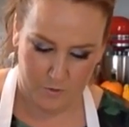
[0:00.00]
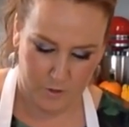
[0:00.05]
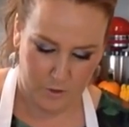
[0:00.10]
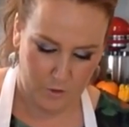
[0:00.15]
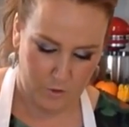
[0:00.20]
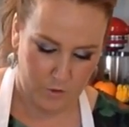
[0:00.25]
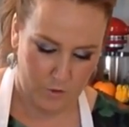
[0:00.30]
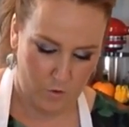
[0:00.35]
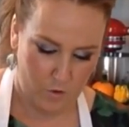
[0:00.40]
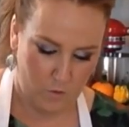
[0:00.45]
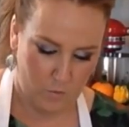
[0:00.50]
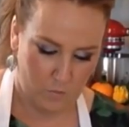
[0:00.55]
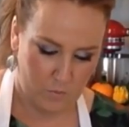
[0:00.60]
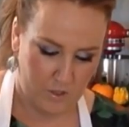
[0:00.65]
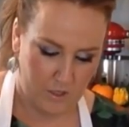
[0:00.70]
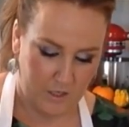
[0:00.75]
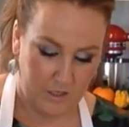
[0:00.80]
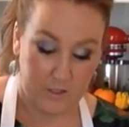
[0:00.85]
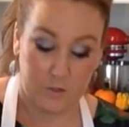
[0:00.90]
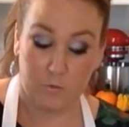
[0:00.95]
You're your own
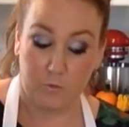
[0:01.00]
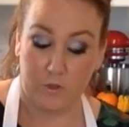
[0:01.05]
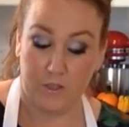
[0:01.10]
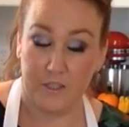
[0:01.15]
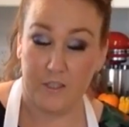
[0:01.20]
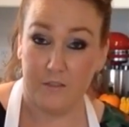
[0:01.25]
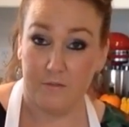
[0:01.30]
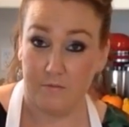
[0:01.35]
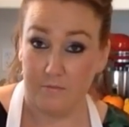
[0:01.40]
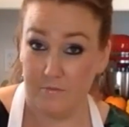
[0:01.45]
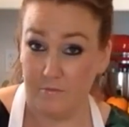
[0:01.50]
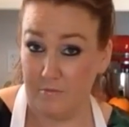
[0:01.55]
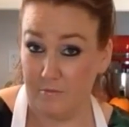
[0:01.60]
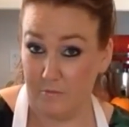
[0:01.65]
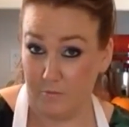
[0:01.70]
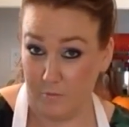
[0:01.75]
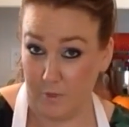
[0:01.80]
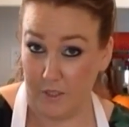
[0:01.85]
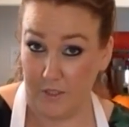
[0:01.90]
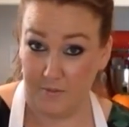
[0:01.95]
boss, right?
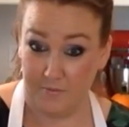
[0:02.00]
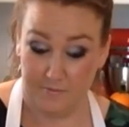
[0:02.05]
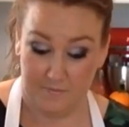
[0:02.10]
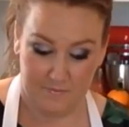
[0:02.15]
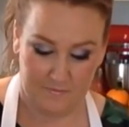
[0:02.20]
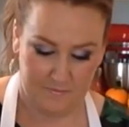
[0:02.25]
Right.